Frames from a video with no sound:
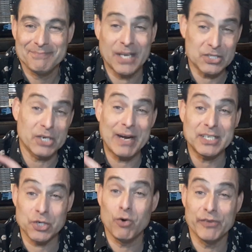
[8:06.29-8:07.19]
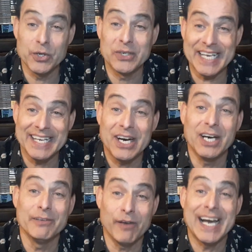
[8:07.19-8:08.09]
There's a great Joe Venuti
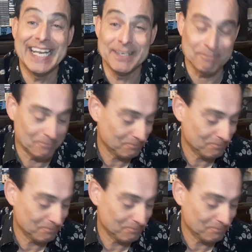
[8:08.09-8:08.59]
on violin.